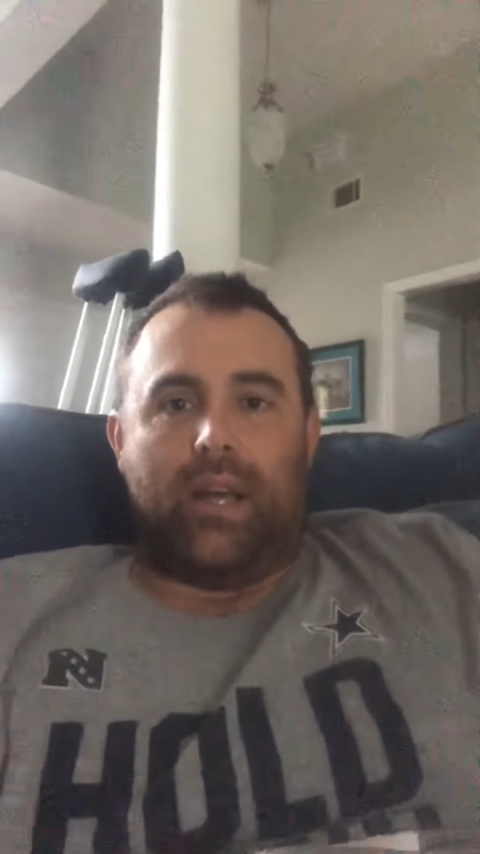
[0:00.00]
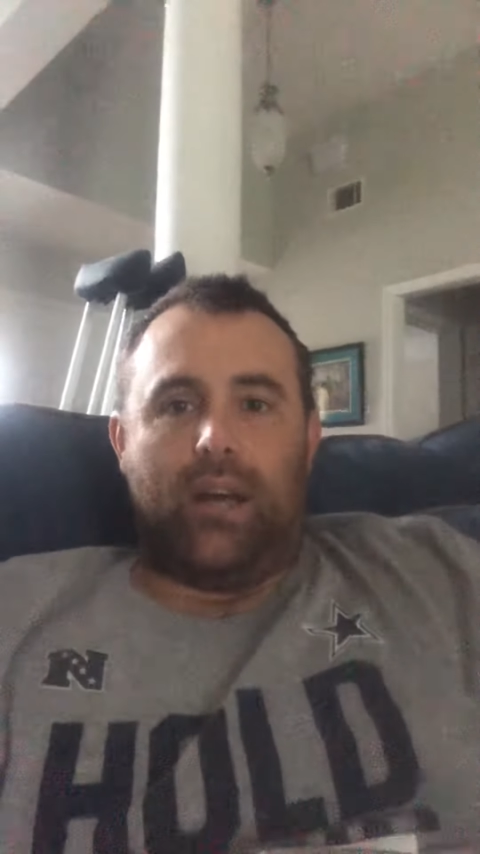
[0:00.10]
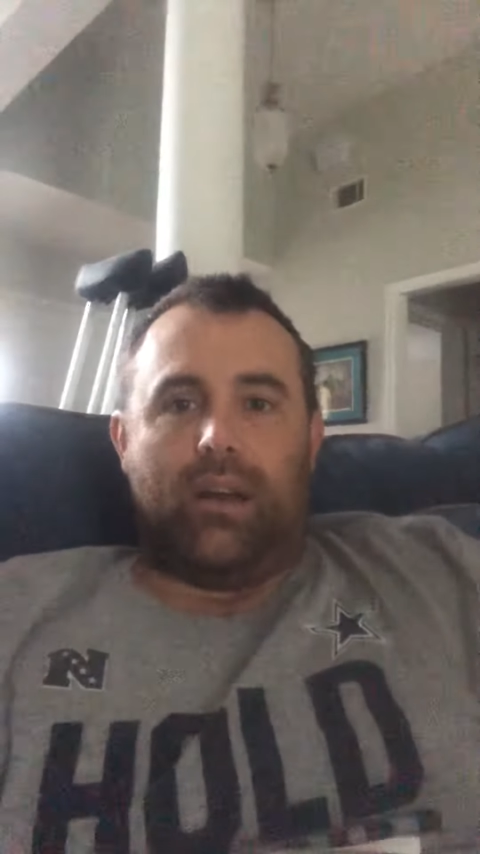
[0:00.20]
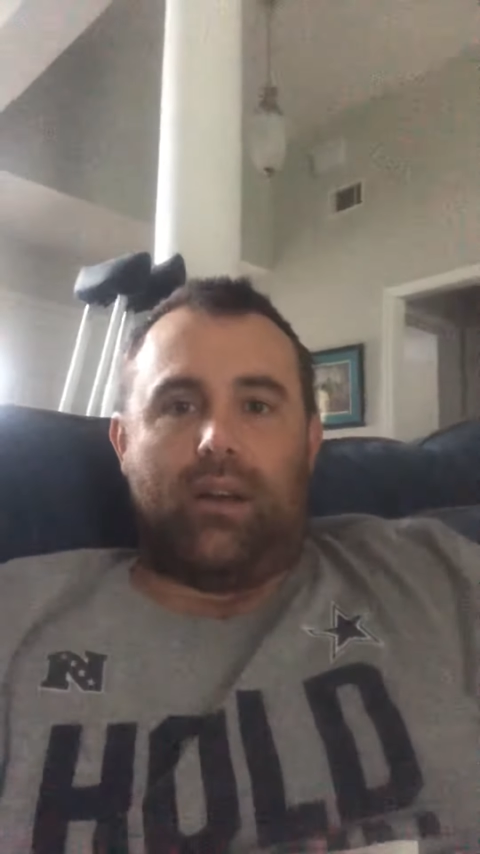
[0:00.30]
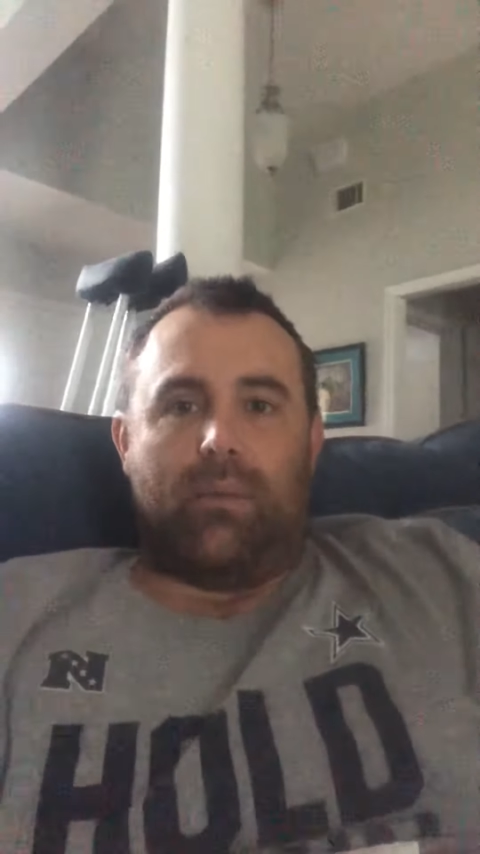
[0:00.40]

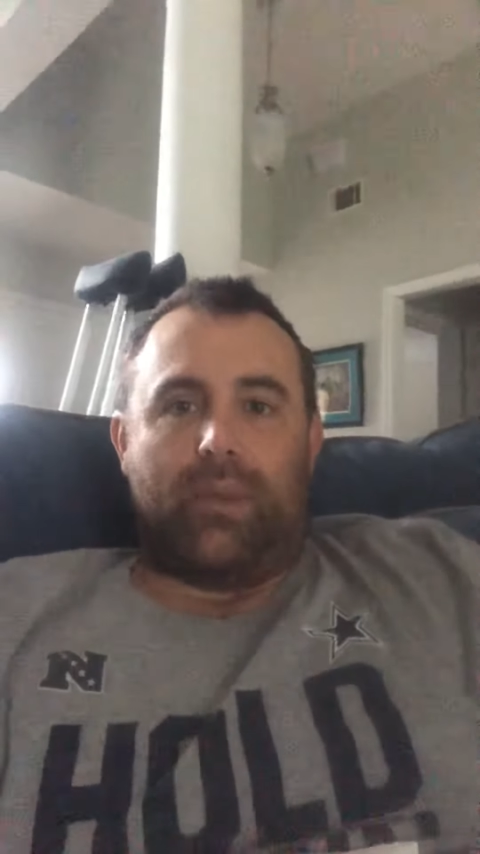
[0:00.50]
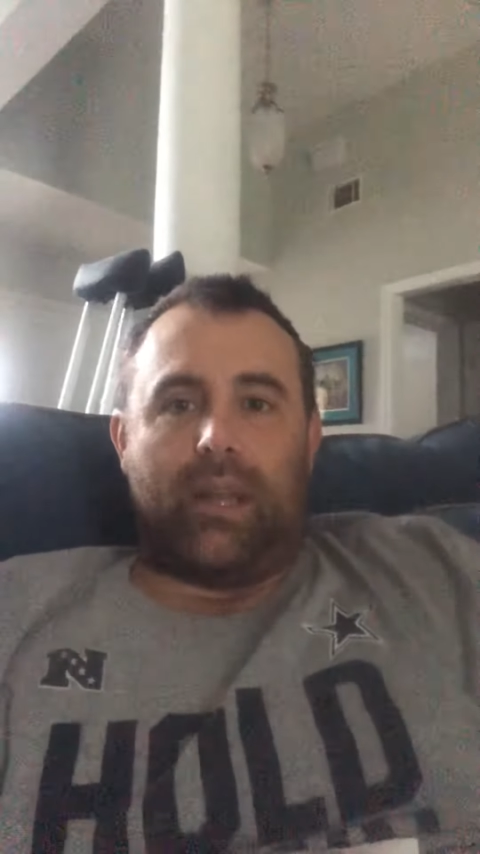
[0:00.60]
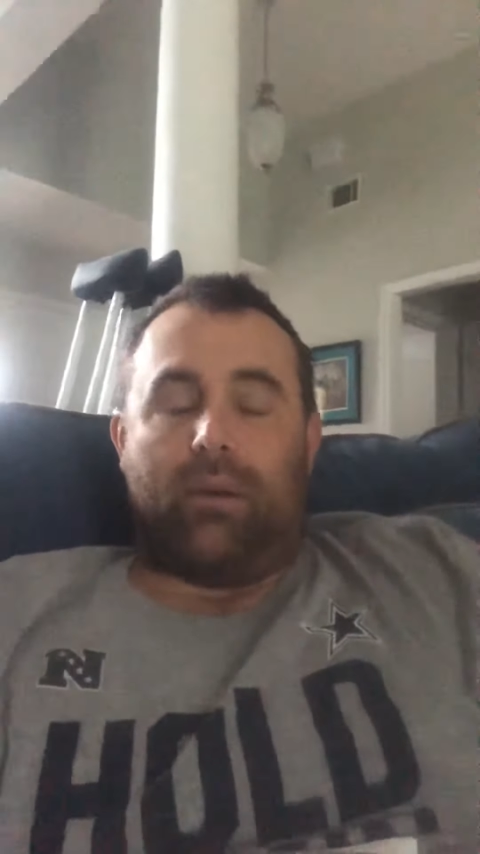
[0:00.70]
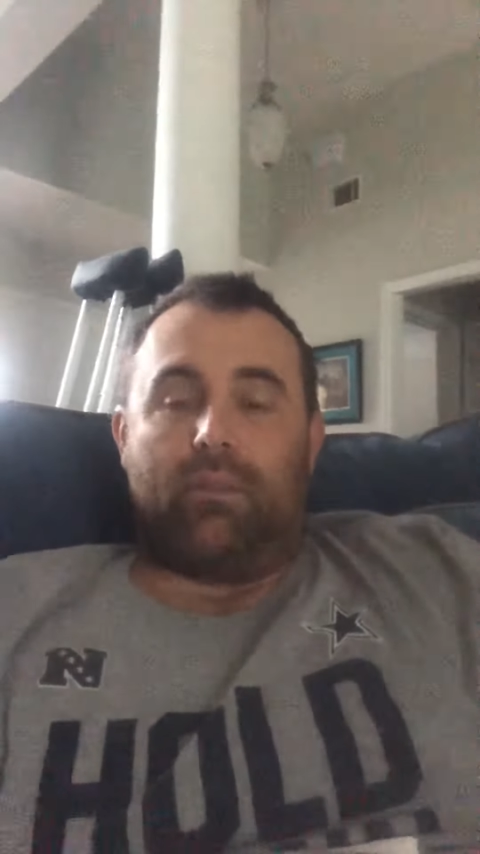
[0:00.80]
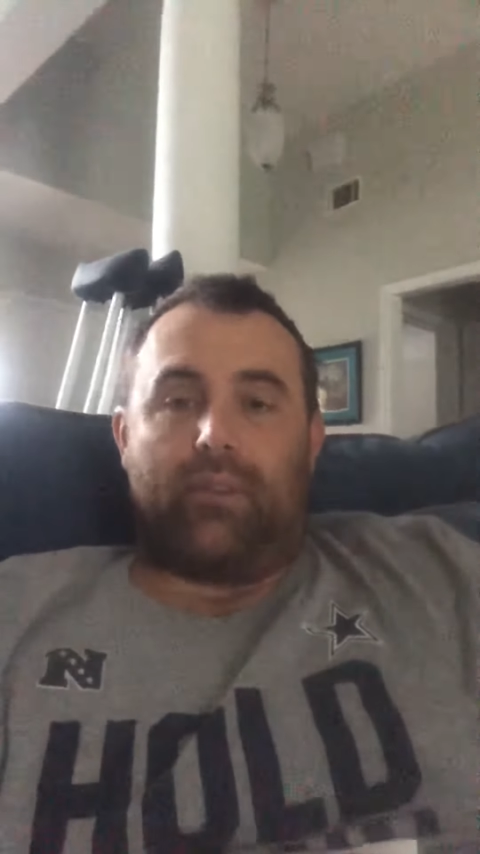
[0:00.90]
uh, but
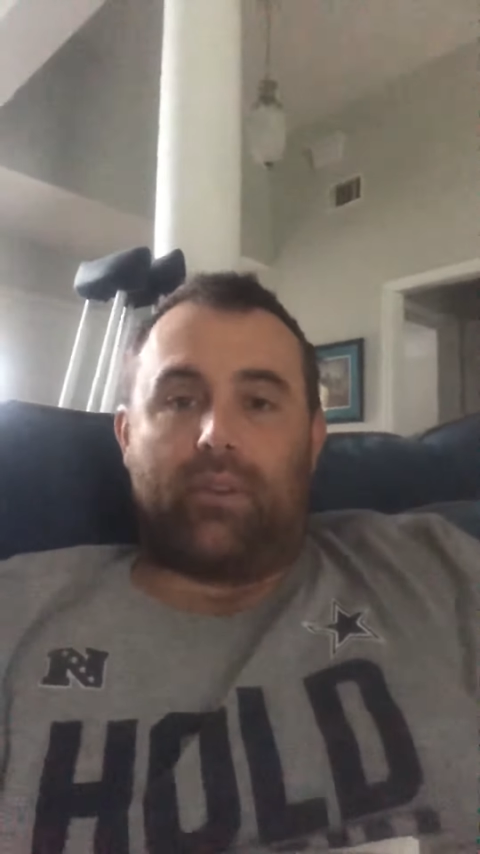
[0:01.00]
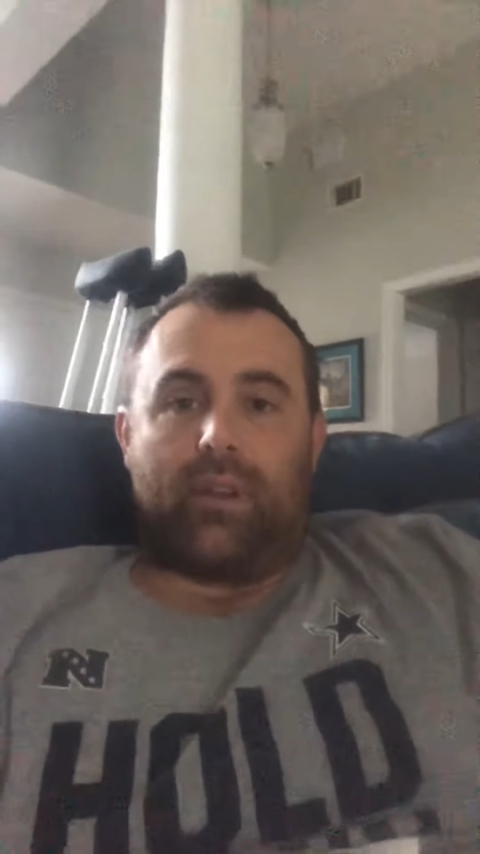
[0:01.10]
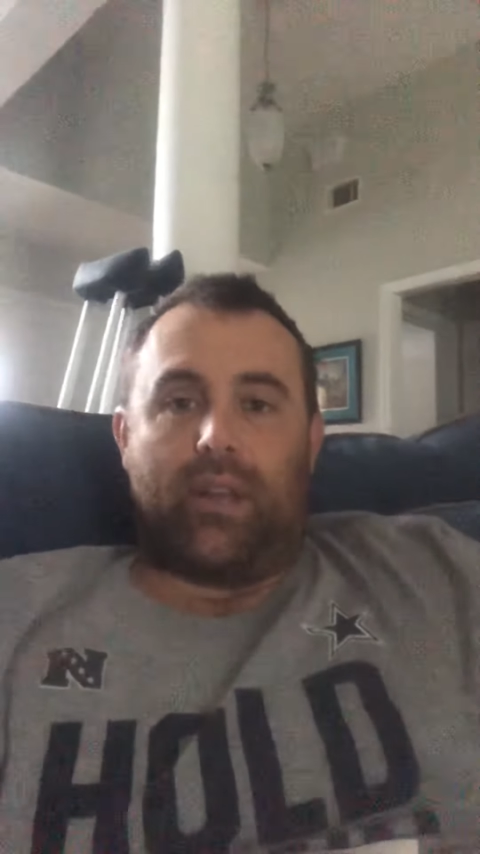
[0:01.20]
now I feel it